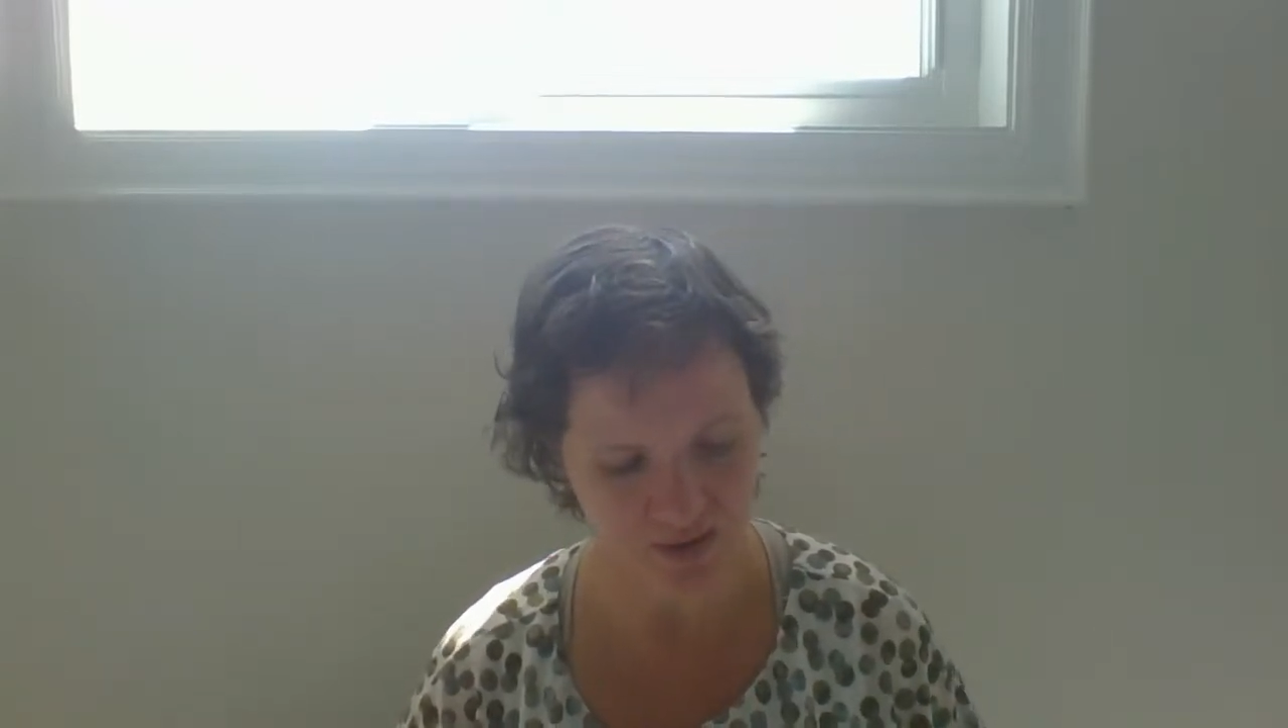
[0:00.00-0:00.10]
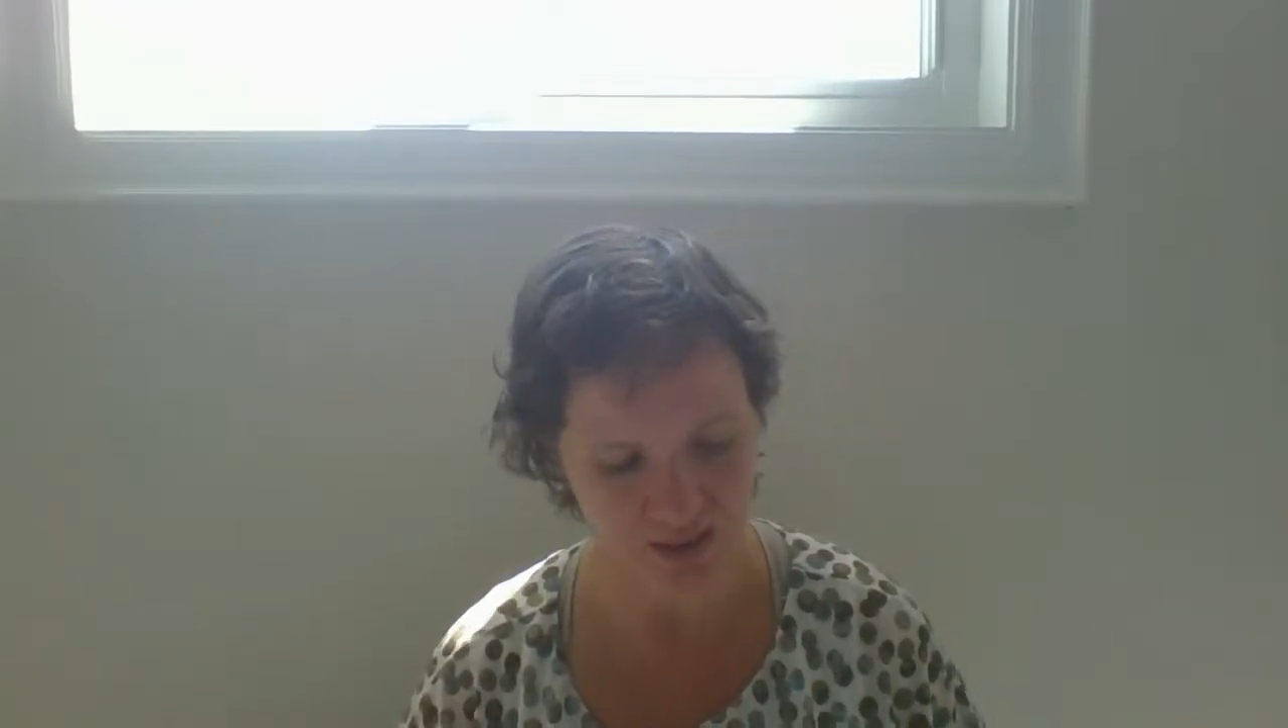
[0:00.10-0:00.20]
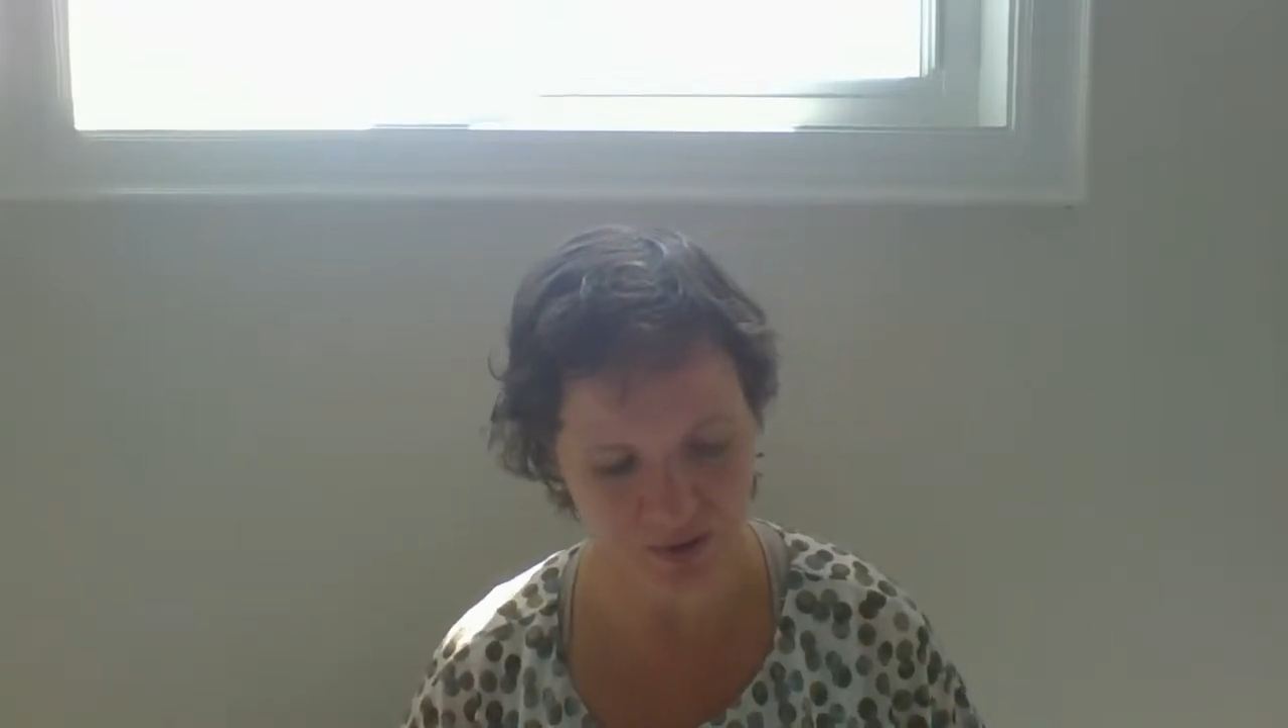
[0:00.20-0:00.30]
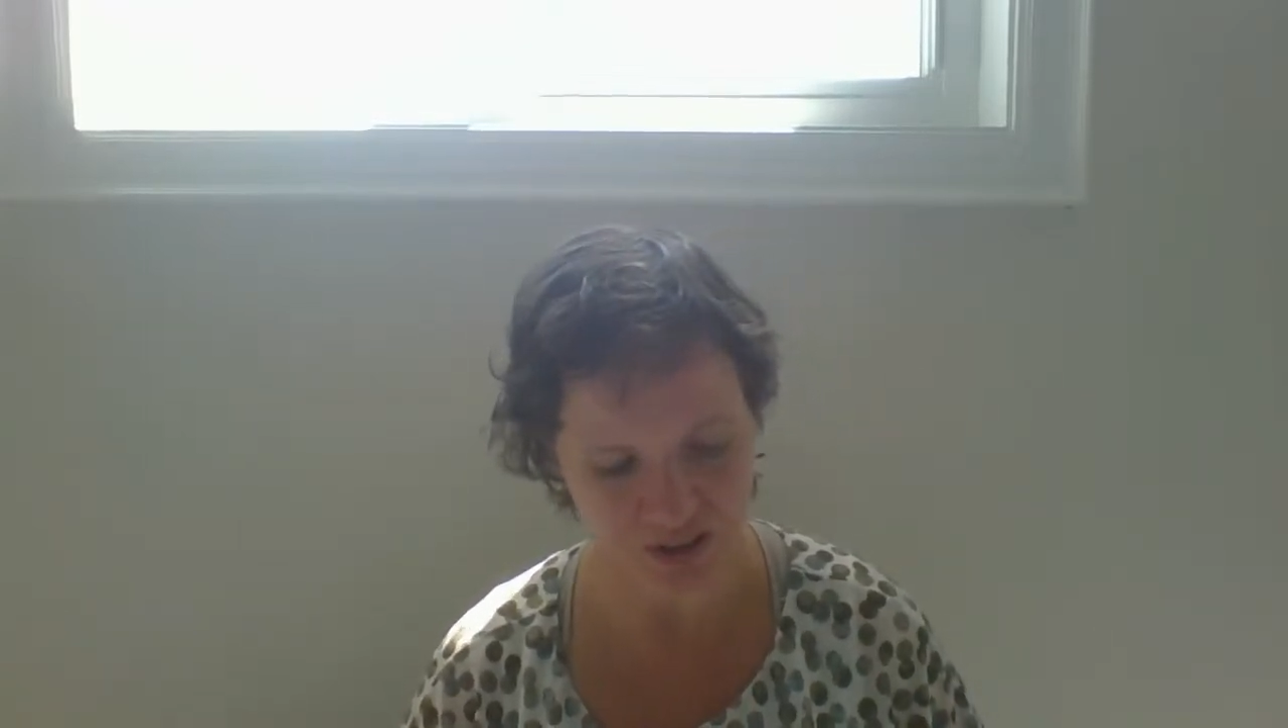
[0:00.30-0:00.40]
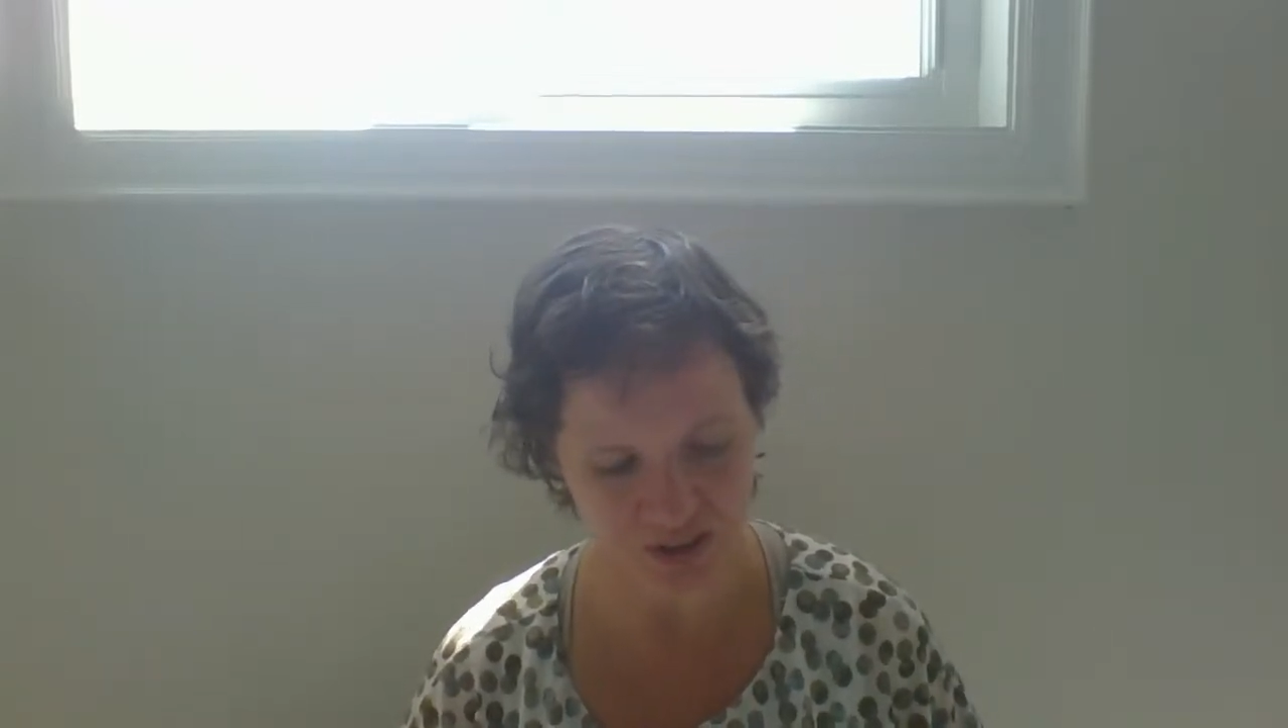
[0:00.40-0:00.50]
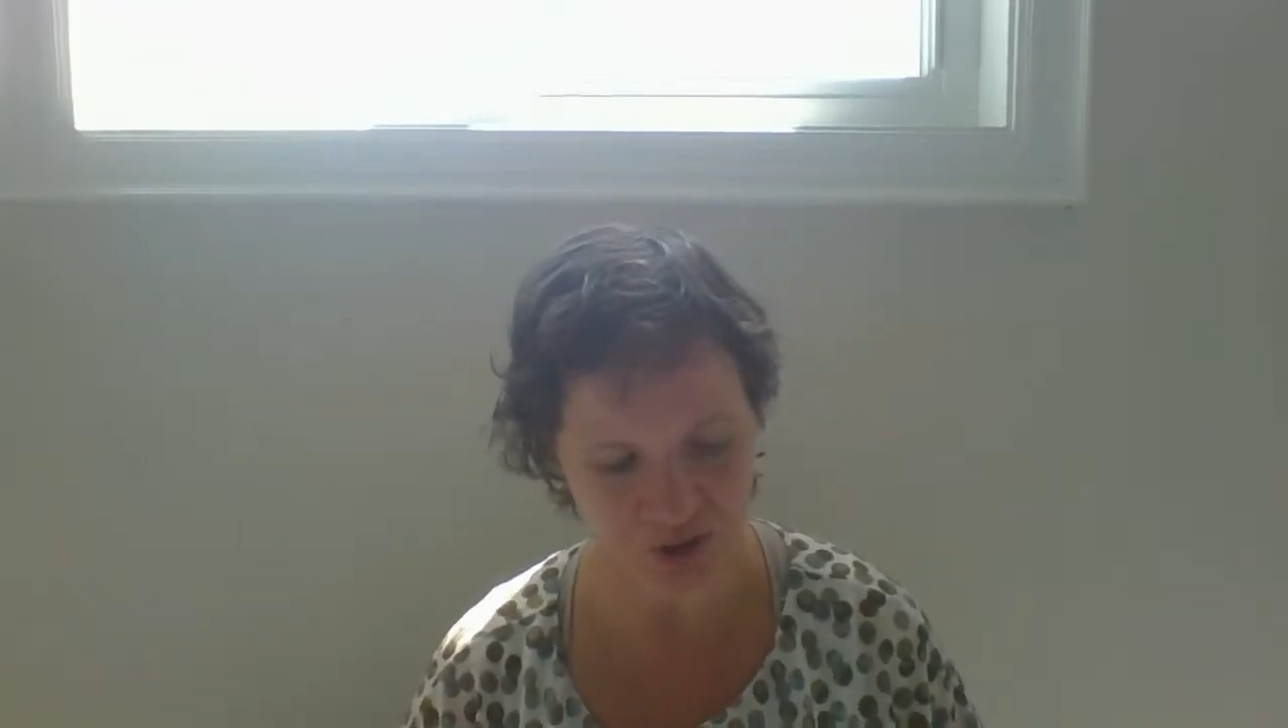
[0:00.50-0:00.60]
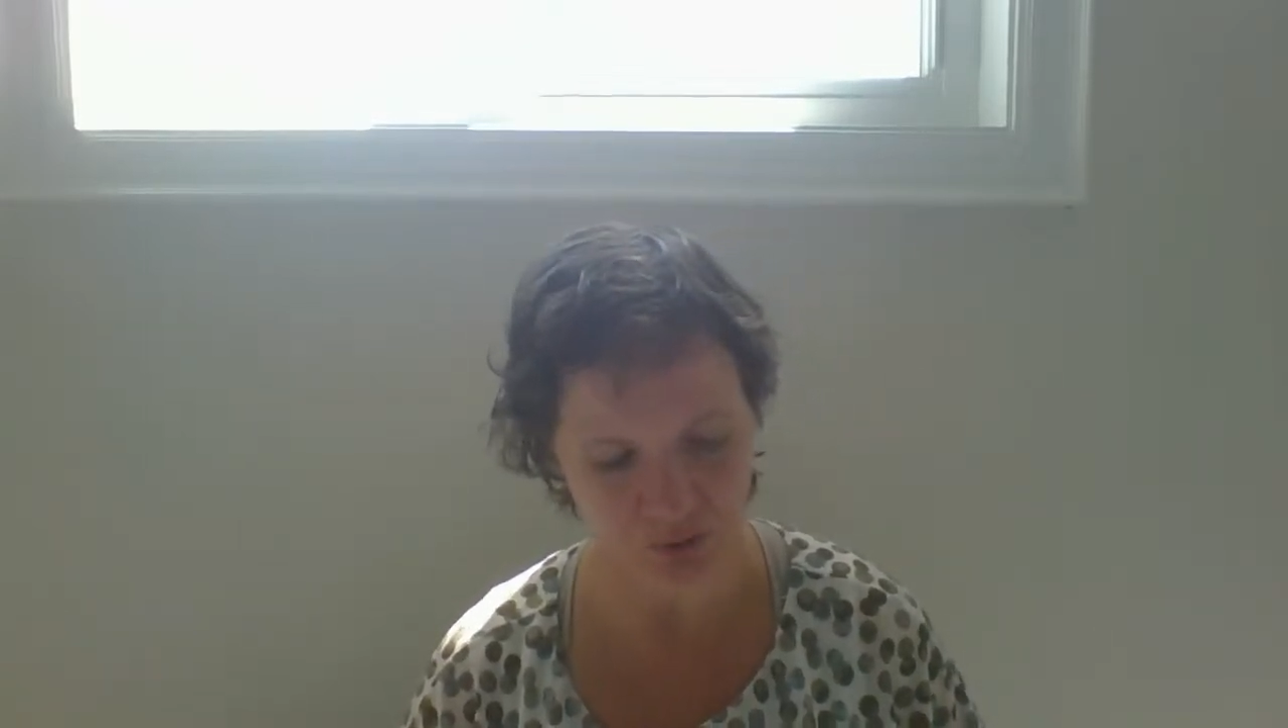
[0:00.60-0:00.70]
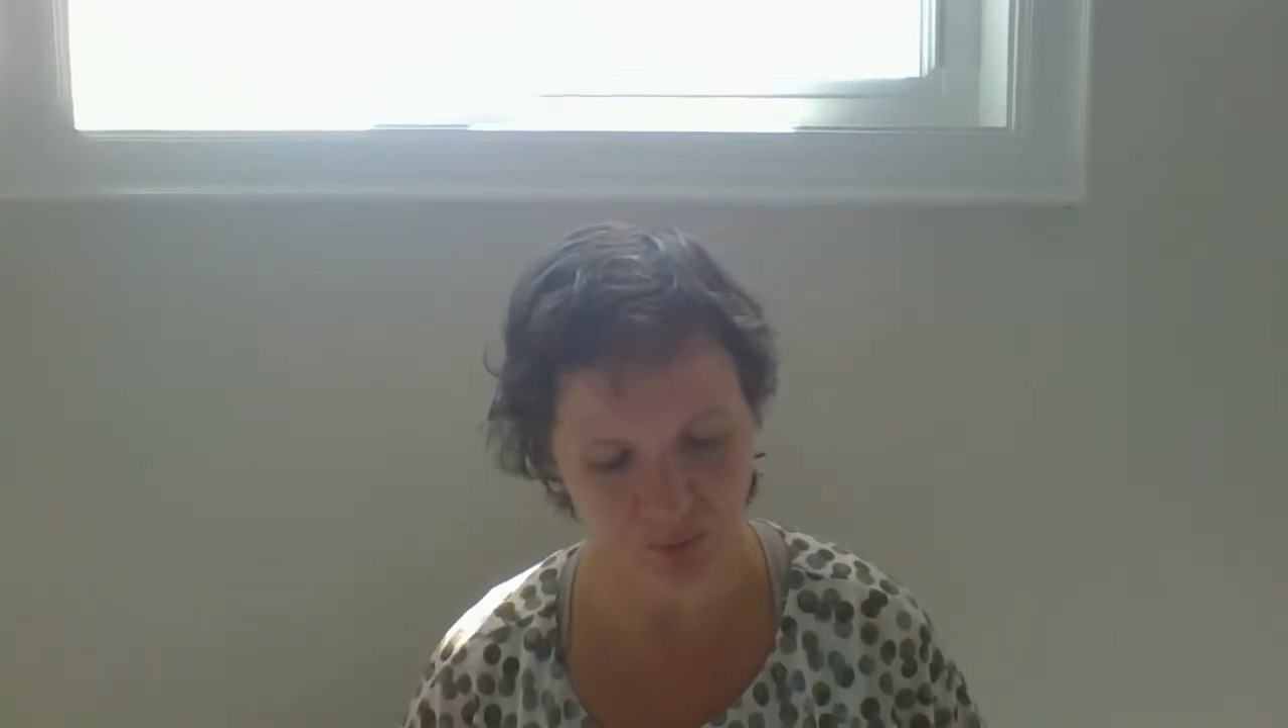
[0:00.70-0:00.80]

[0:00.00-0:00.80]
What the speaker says: that a particular